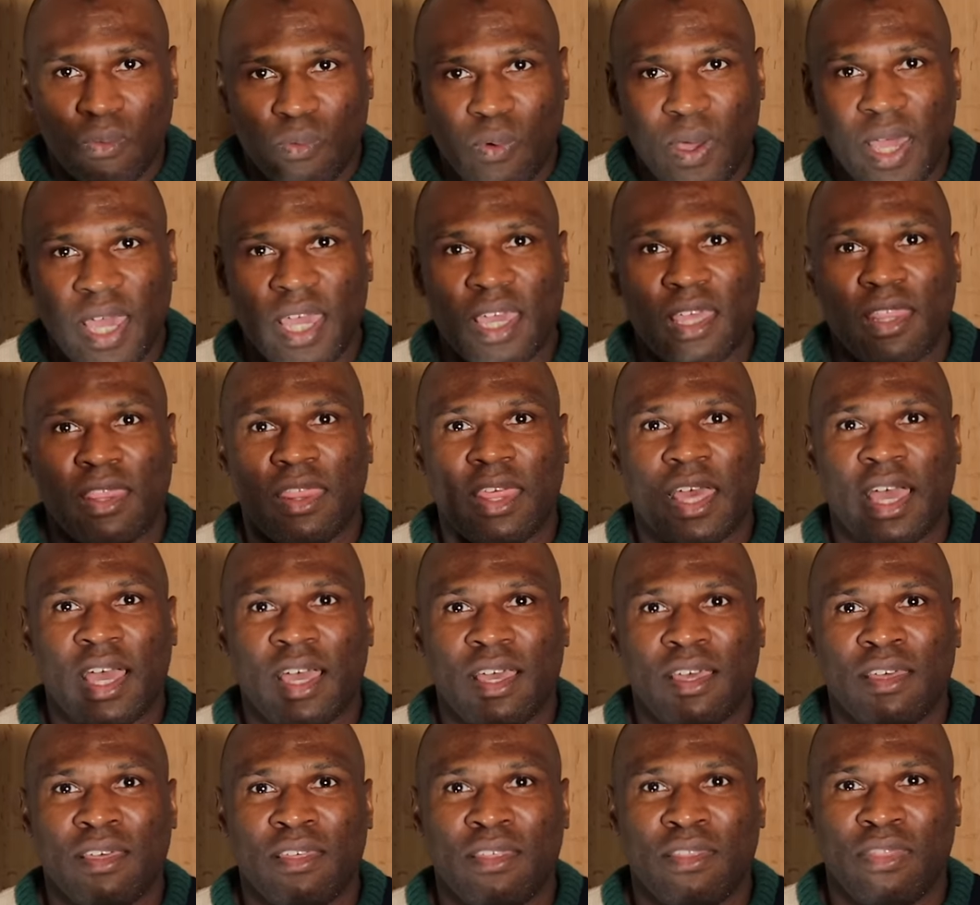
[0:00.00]
where
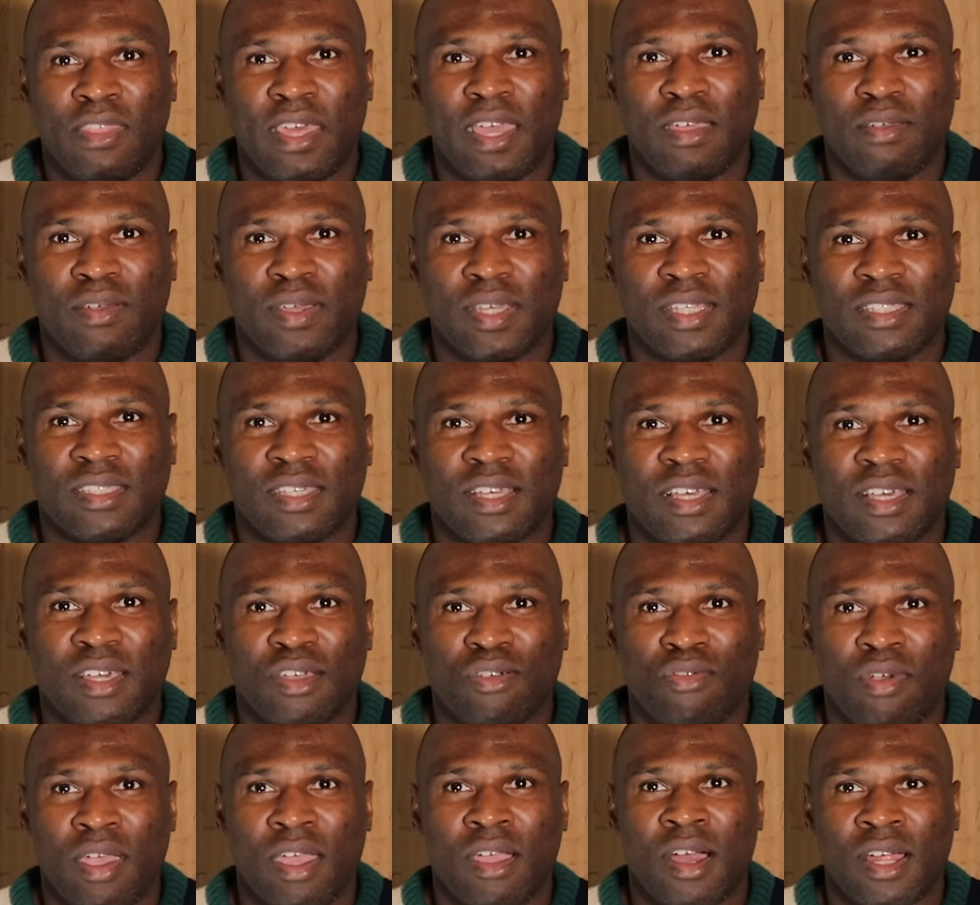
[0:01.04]
that there is a
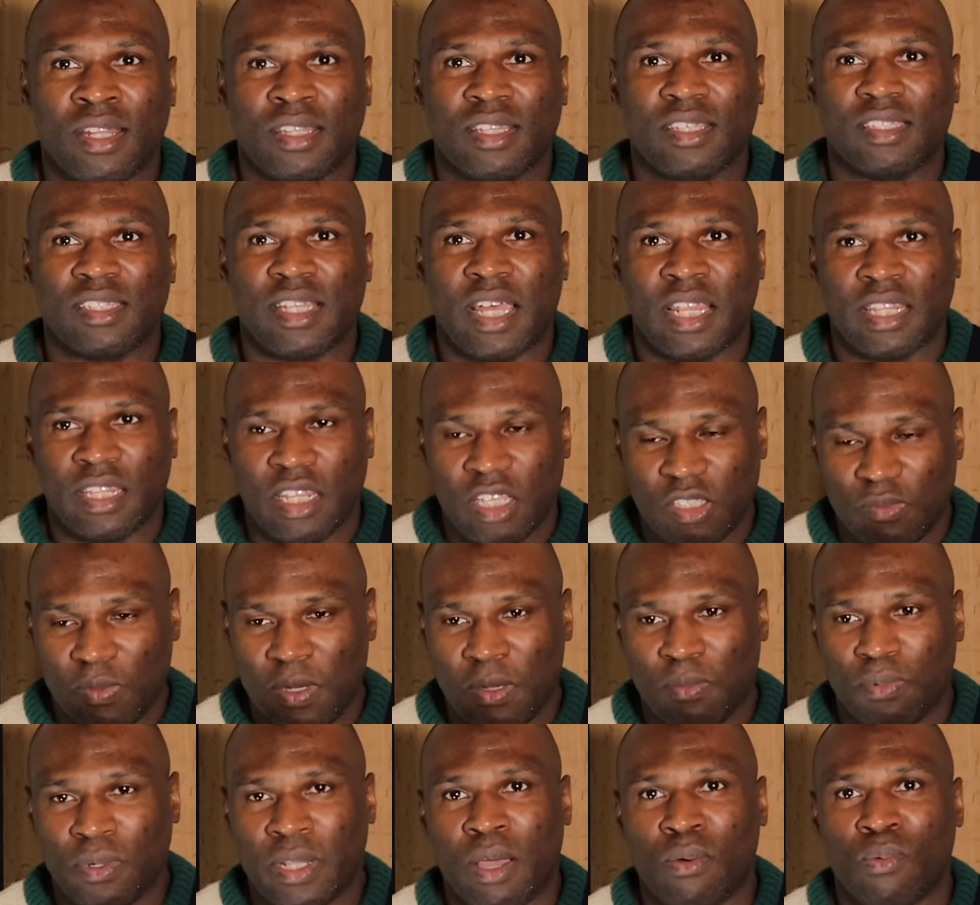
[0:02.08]
greater understanding. There's
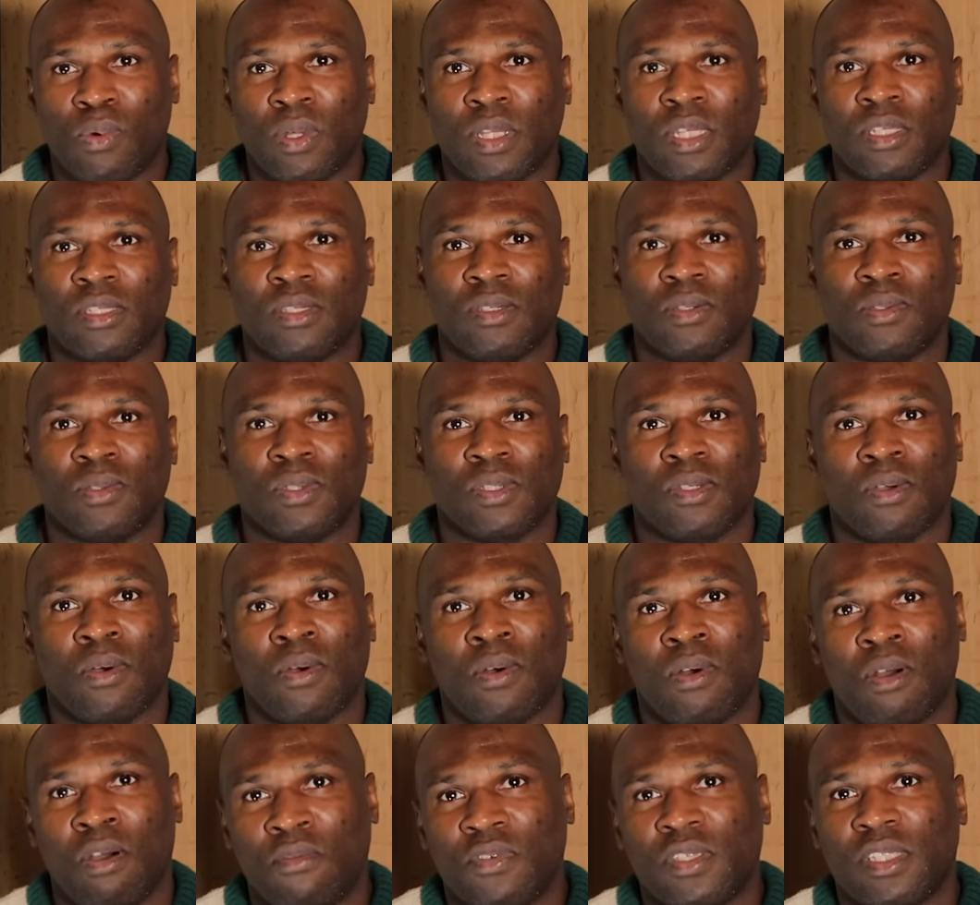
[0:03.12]
people that wanted to.
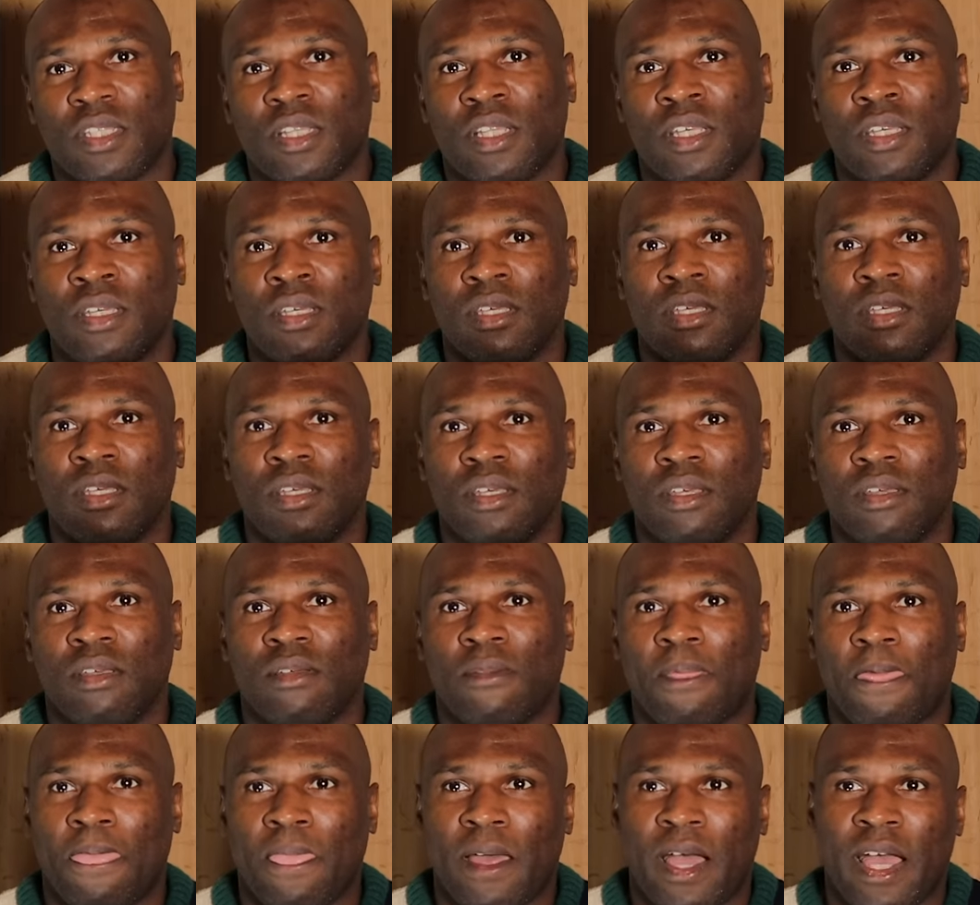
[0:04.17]
So obviously,
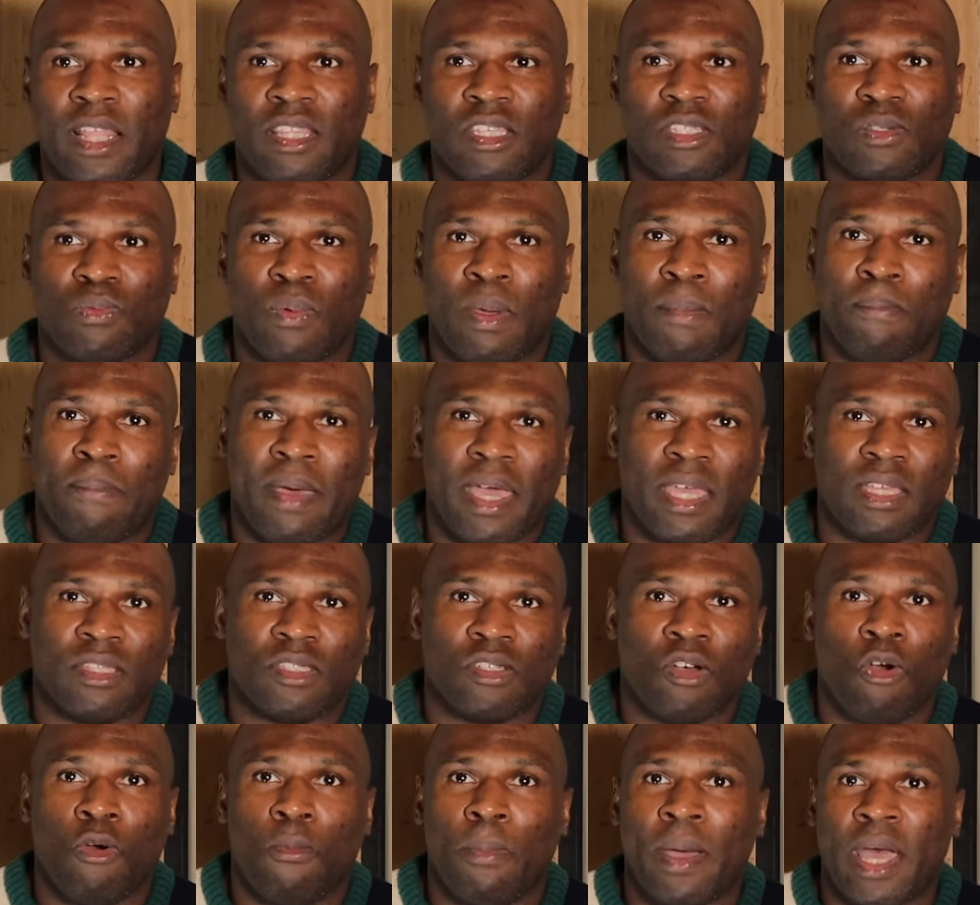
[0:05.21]
I just went back
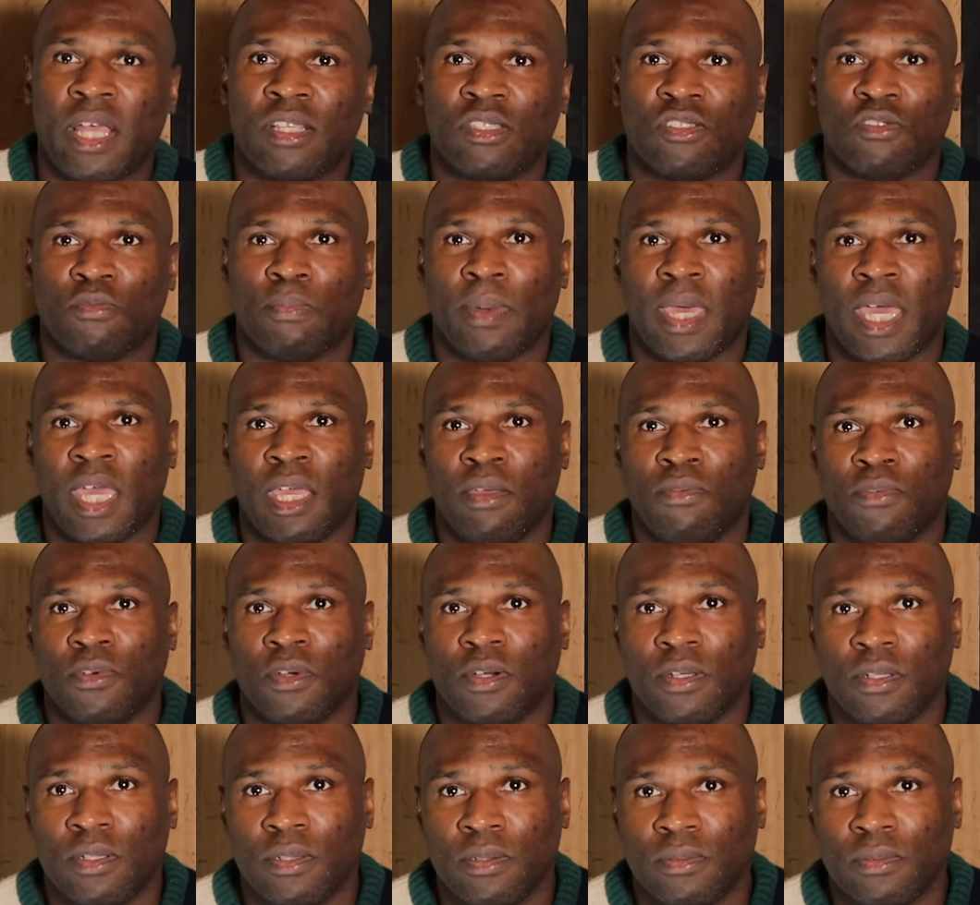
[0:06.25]
into old patterns of behavior.